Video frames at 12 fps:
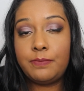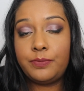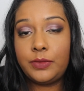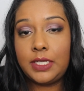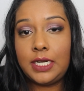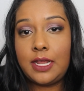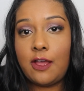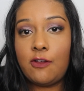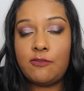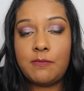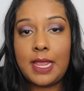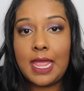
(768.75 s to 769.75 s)
lid
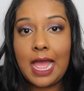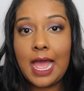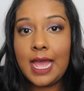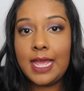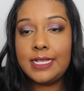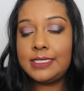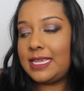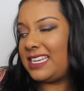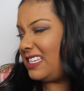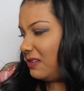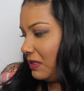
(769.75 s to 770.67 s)
of my eyes. I didn't